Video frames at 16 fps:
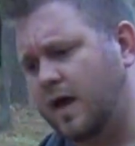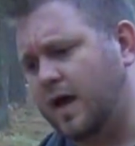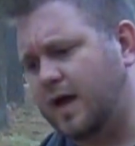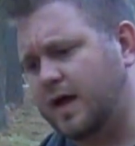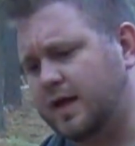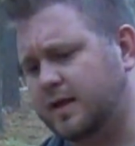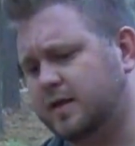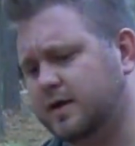
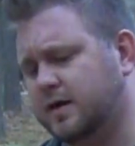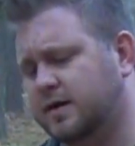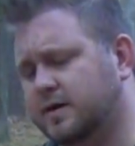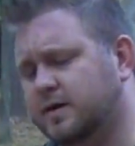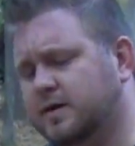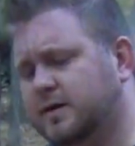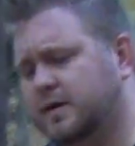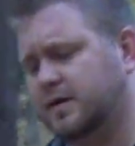And
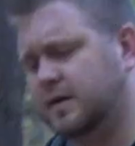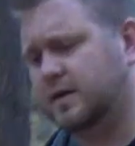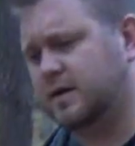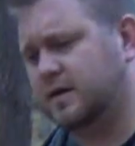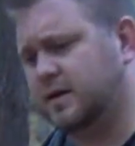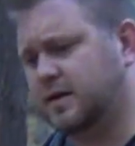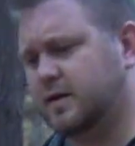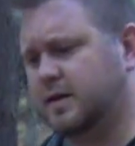
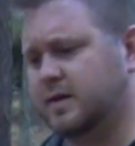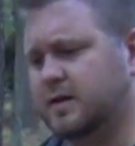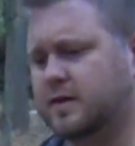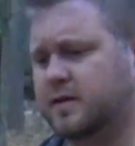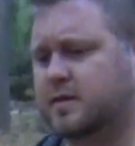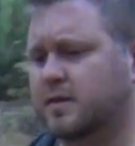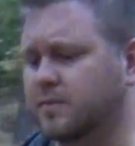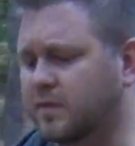
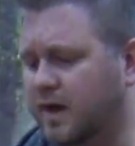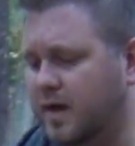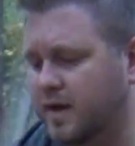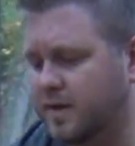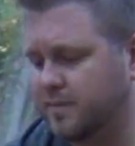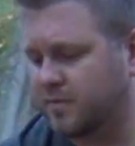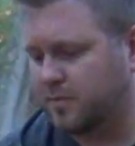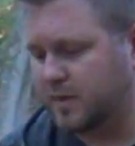
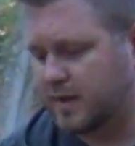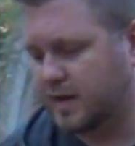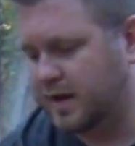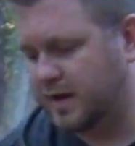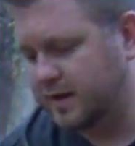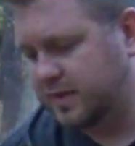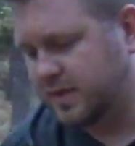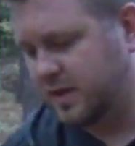sometimes, man,
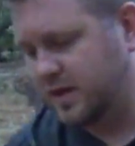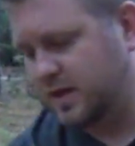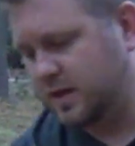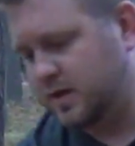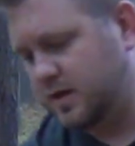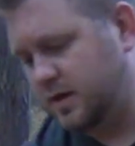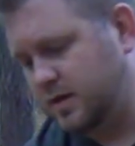I think